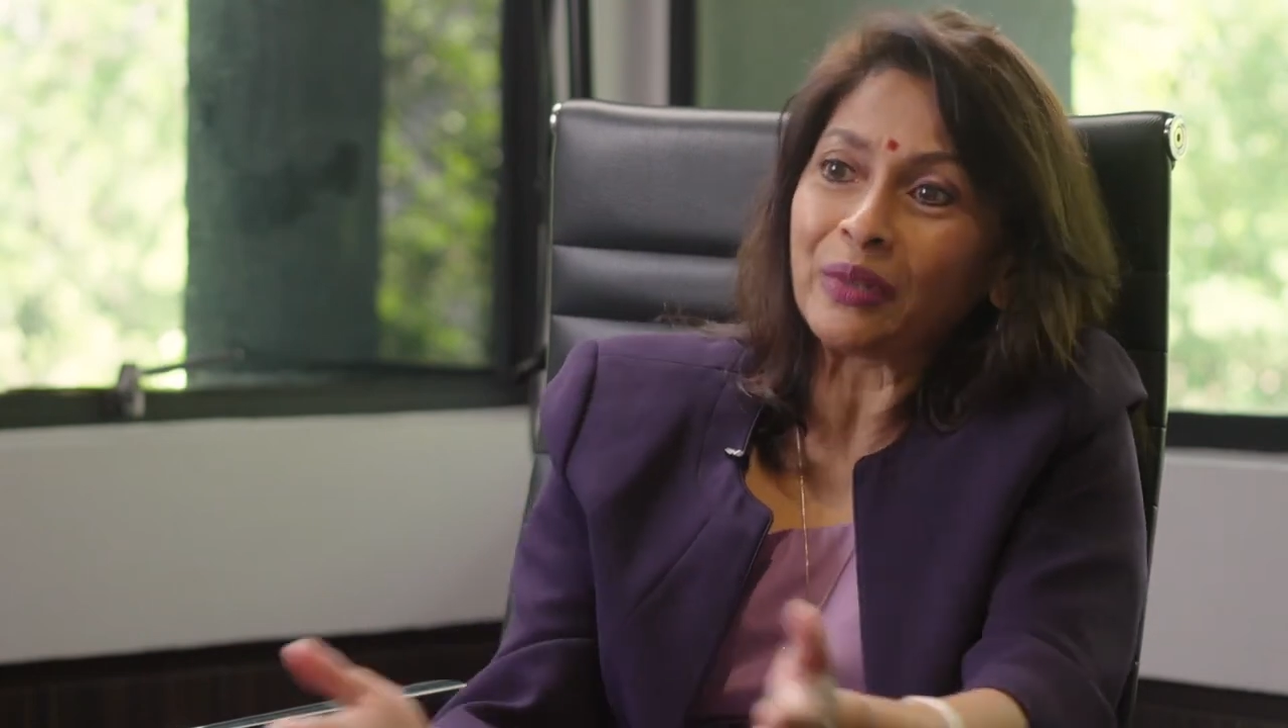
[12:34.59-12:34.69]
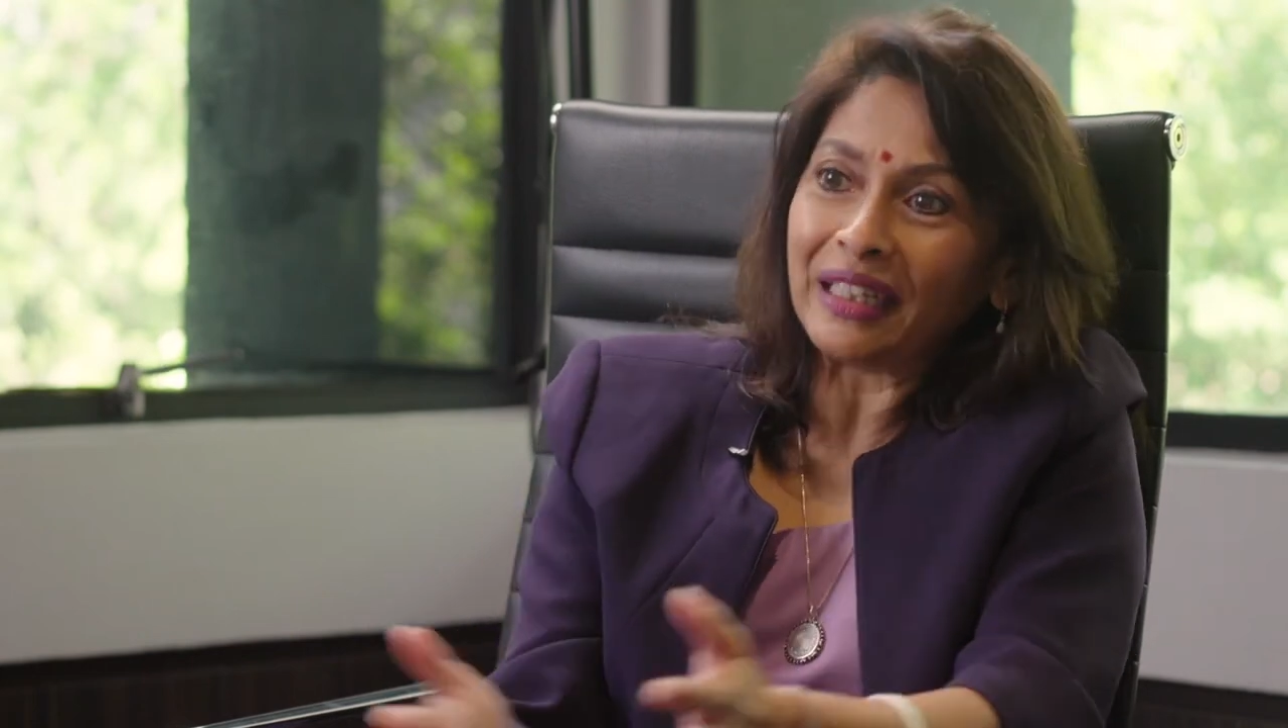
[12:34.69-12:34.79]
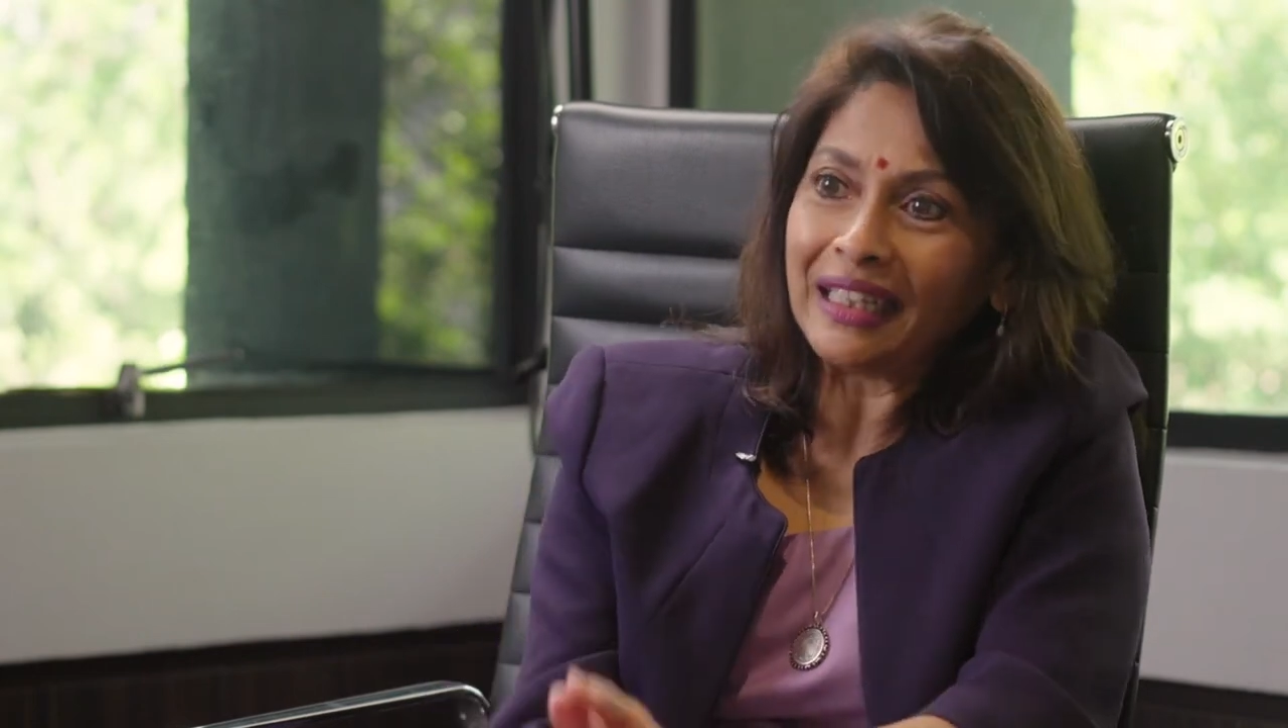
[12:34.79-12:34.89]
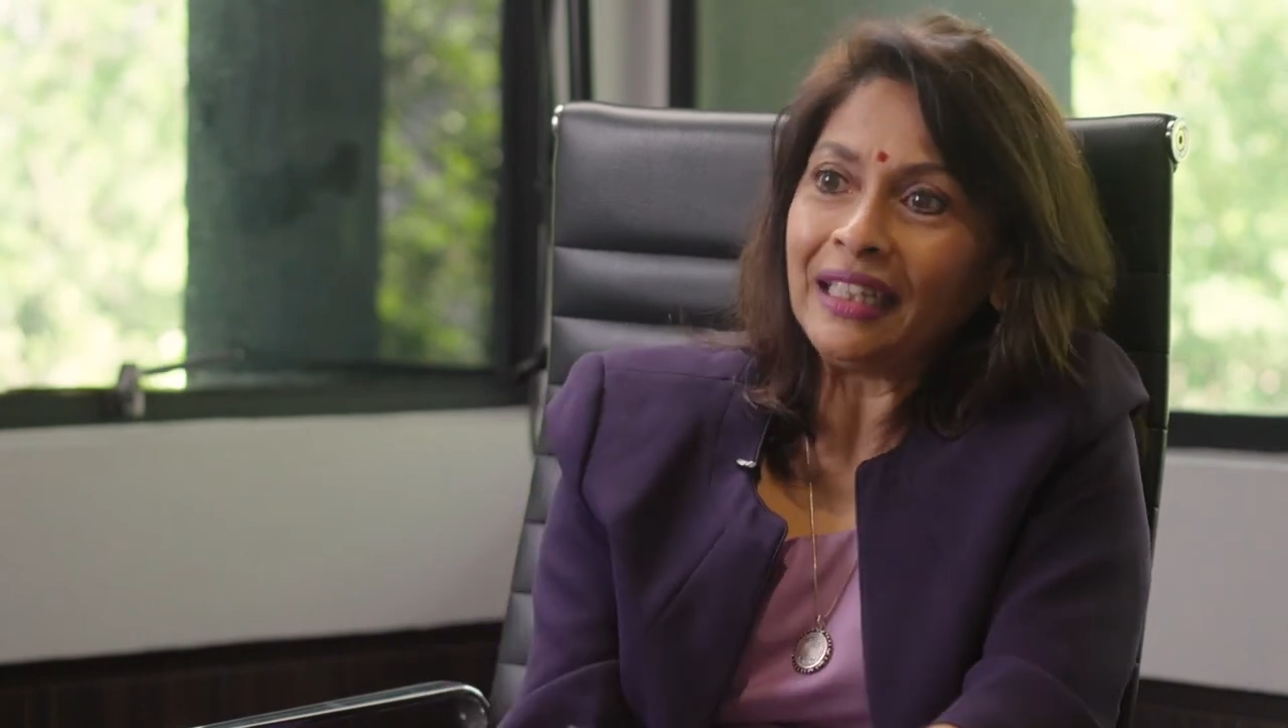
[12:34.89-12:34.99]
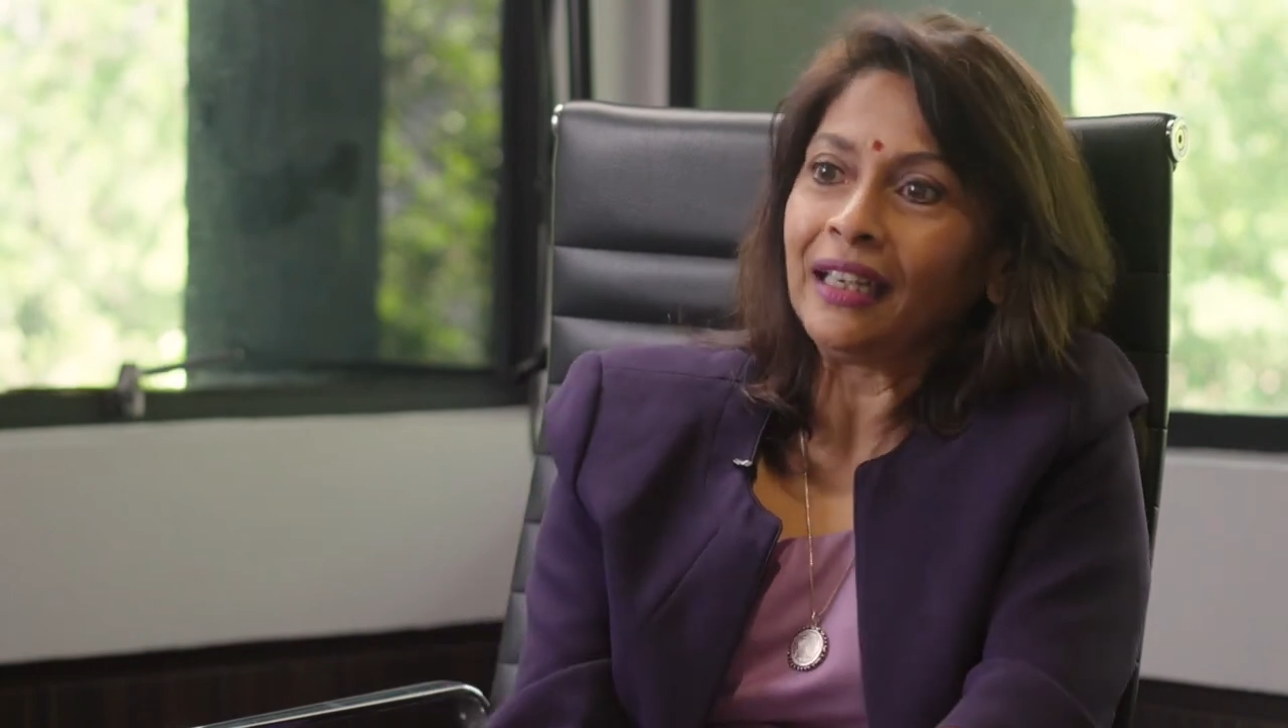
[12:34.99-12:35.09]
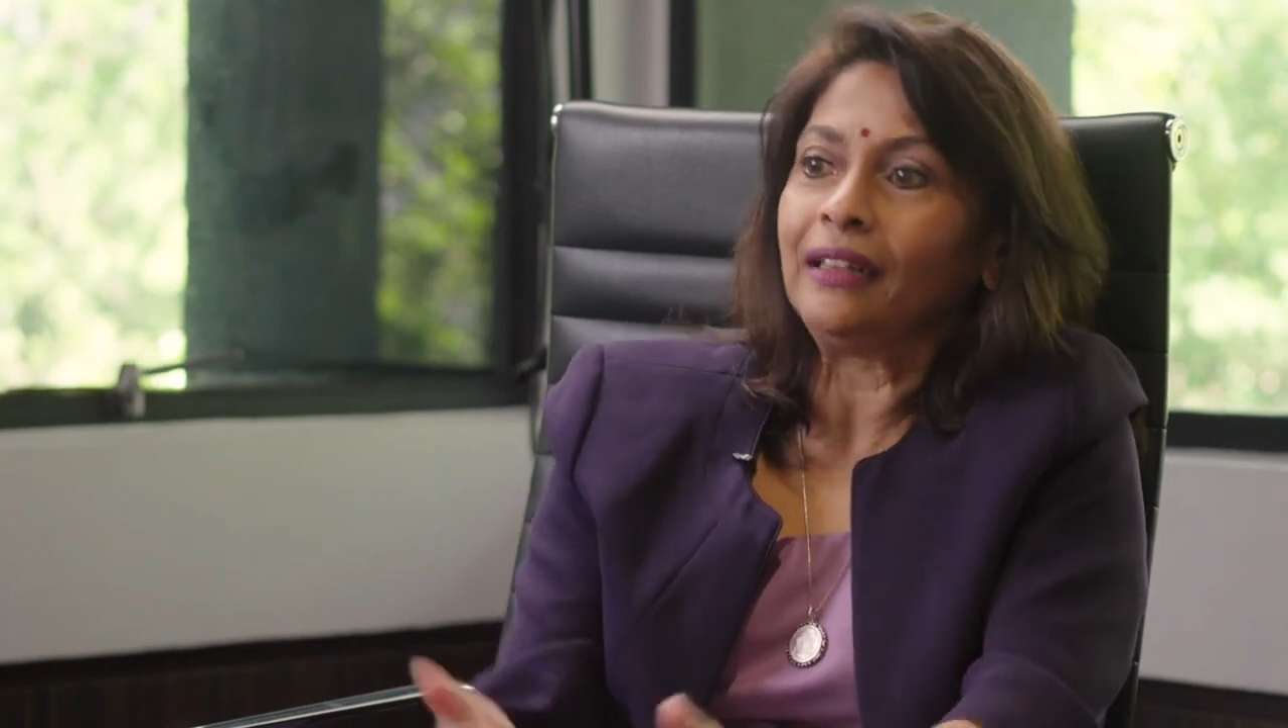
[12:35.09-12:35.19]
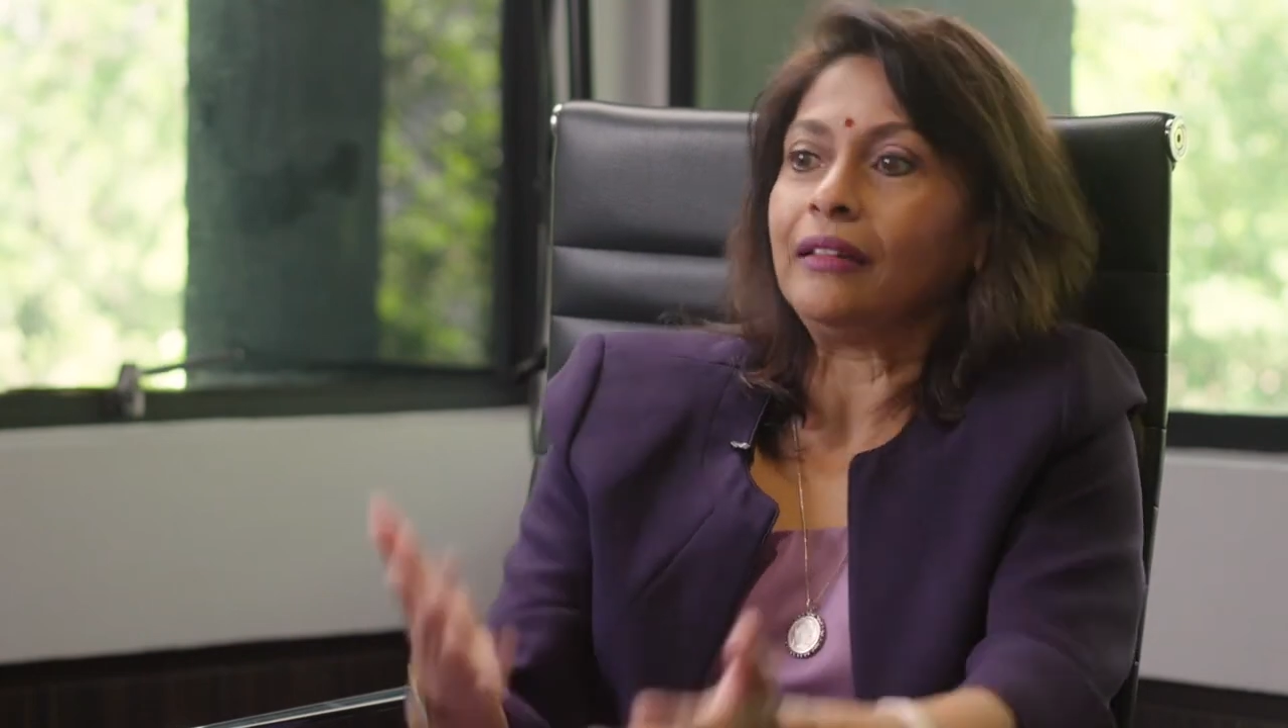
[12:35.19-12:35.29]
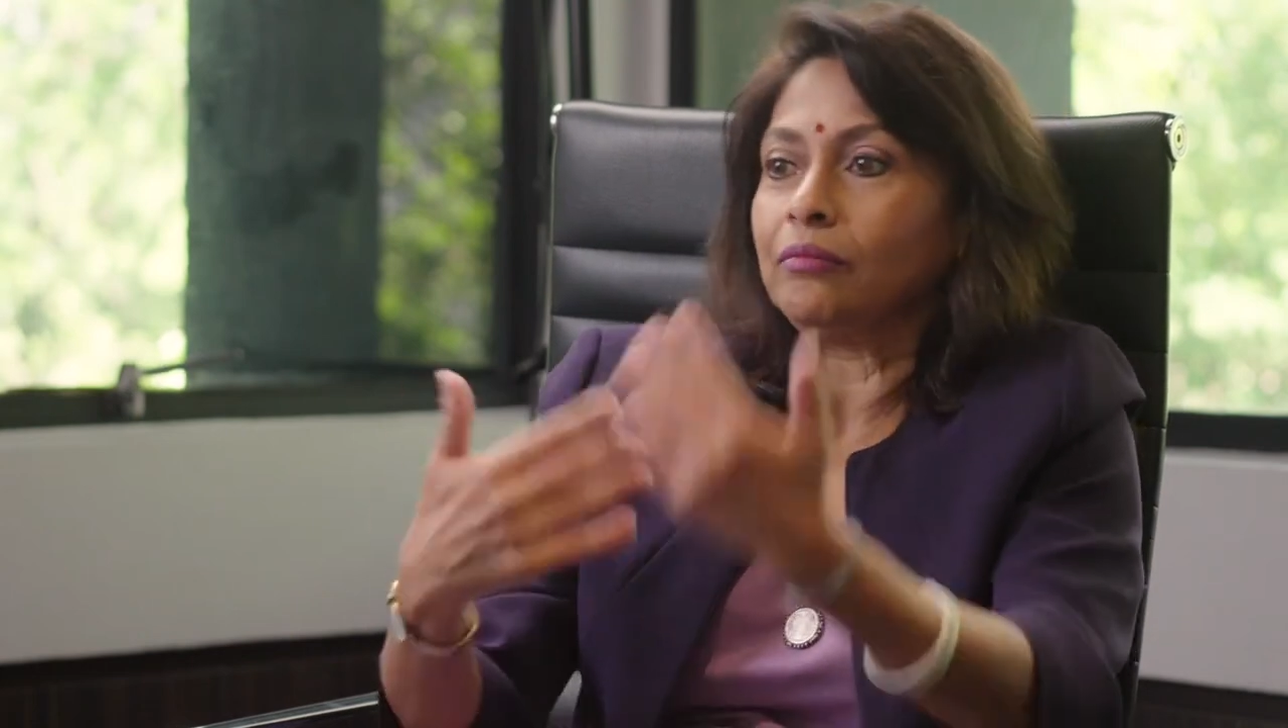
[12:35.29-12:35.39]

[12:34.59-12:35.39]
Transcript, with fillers: be